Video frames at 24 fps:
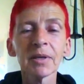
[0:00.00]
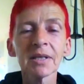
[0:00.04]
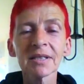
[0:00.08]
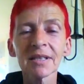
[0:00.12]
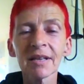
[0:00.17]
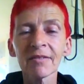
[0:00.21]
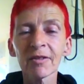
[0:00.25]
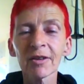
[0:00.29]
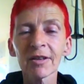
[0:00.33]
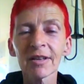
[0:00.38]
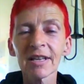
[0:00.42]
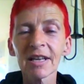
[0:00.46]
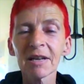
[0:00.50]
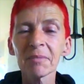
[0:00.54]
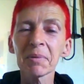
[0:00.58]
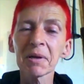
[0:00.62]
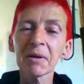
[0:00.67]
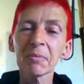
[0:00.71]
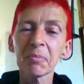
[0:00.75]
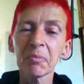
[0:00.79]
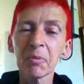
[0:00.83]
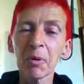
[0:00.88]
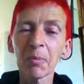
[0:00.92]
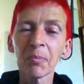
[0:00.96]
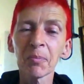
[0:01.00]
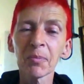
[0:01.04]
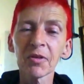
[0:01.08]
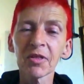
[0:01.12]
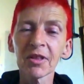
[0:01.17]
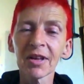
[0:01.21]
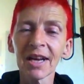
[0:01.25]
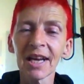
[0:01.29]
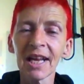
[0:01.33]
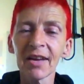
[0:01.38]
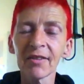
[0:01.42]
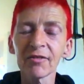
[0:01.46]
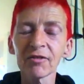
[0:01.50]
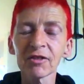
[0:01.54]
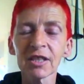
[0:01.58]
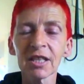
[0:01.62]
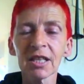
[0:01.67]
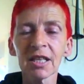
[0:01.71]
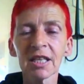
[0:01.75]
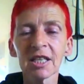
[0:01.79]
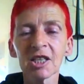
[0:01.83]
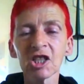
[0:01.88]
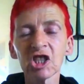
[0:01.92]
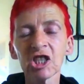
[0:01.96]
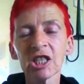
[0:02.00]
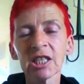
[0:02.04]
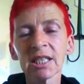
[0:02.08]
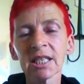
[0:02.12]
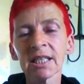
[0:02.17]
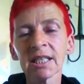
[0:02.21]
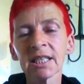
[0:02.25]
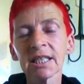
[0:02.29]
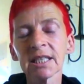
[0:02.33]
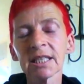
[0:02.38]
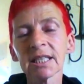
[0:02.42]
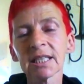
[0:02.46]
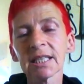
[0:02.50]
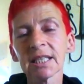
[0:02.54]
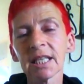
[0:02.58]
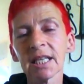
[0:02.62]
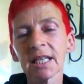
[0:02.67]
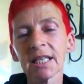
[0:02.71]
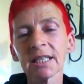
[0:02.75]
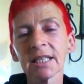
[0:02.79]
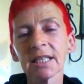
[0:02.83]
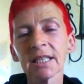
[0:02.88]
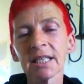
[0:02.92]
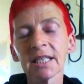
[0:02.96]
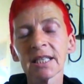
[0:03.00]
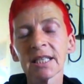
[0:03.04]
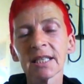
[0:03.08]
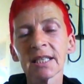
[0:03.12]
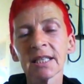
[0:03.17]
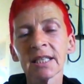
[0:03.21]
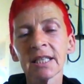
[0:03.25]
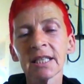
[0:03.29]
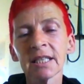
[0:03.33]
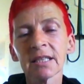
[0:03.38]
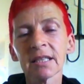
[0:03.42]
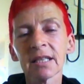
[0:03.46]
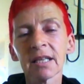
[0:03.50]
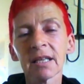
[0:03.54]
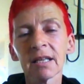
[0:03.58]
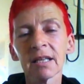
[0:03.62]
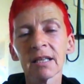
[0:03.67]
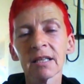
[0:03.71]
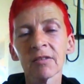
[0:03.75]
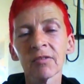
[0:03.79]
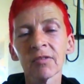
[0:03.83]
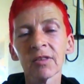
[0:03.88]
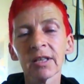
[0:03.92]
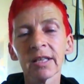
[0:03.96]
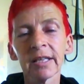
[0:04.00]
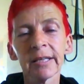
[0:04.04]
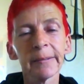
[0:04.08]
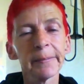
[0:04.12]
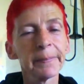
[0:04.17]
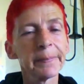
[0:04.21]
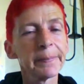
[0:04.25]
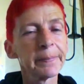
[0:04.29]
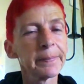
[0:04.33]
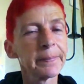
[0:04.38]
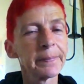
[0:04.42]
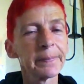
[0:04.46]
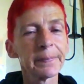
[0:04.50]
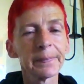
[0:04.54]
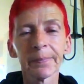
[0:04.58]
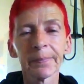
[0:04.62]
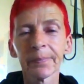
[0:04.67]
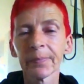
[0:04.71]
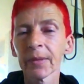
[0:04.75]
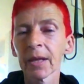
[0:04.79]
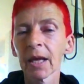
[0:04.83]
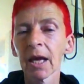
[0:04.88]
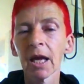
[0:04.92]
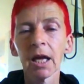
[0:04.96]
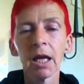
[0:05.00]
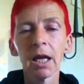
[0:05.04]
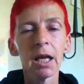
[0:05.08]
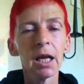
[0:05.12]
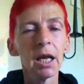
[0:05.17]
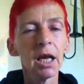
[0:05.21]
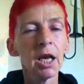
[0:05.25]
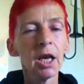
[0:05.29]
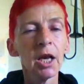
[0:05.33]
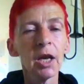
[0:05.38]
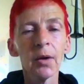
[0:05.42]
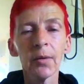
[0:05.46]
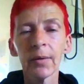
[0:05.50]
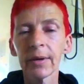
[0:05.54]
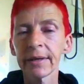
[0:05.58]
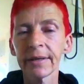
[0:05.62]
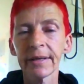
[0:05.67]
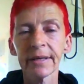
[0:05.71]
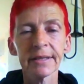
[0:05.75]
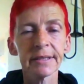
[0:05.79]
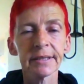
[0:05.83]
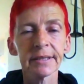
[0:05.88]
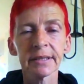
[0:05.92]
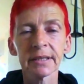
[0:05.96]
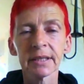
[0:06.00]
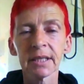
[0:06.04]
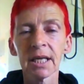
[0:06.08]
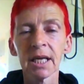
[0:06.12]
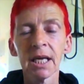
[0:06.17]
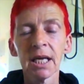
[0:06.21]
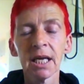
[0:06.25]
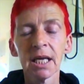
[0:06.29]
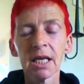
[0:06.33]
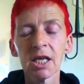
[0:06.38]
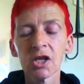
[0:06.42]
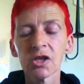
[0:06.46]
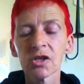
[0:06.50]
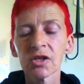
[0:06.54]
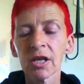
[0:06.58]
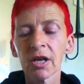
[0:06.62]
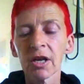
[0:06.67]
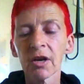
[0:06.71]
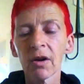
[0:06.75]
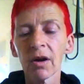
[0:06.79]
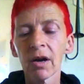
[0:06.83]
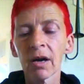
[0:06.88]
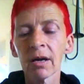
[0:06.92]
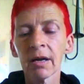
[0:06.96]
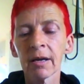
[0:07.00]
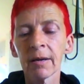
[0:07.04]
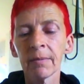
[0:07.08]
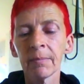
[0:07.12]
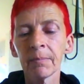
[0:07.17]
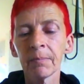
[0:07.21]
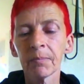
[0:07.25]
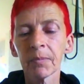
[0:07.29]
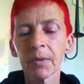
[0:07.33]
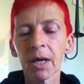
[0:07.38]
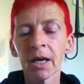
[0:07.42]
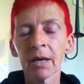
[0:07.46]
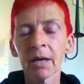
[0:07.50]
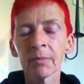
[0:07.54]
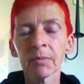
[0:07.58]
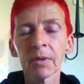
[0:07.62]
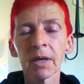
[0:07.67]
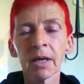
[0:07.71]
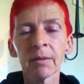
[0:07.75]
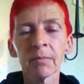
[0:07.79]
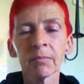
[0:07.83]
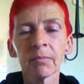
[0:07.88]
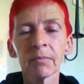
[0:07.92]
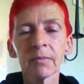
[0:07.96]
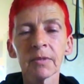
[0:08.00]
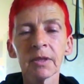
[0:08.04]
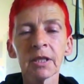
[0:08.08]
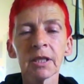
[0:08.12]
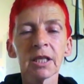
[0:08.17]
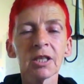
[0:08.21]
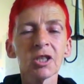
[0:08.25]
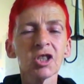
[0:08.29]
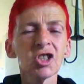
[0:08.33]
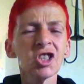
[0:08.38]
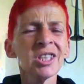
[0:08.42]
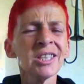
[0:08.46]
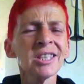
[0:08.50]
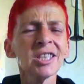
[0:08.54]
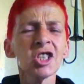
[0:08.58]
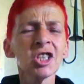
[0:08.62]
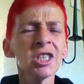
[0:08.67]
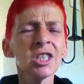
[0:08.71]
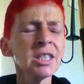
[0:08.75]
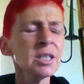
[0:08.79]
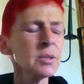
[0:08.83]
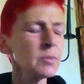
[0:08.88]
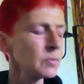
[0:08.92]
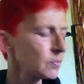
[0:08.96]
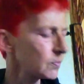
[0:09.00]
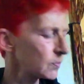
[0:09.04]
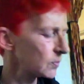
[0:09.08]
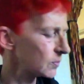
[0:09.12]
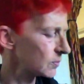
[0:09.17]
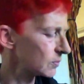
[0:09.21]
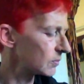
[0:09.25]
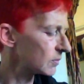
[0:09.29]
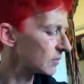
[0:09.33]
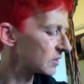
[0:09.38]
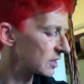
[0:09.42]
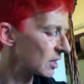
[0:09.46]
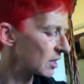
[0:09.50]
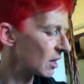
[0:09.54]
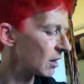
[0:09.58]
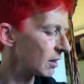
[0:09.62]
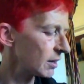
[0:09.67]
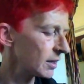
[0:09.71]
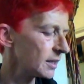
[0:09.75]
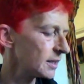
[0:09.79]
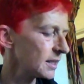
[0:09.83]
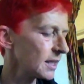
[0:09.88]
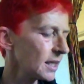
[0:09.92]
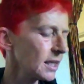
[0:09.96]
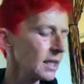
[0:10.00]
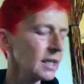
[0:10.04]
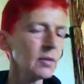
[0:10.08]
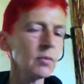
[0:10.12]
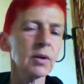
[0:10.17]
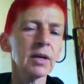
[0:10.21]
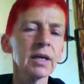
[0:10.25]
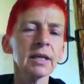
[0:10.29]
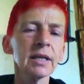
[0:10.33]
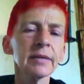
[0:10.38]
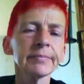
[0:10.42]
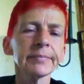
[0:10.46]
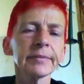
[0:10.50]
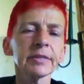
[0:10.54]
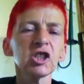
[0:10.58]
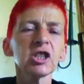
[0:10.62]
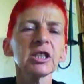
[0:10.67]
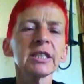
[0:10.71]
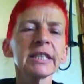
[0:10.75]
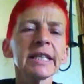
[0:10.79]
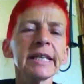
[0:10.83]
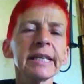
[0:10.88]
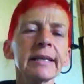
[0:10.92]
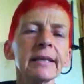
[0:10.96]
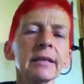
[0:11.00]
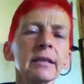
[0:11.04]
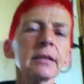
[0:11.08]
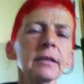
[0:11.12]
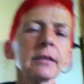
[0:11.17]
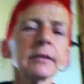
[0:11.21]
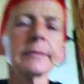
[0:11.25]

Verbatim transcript: because I've got a little bit of problem with her left turn she suddenly decided it needs a curve in it no it doesn't so um, I'm, I'm you know she she's tired anyway she's here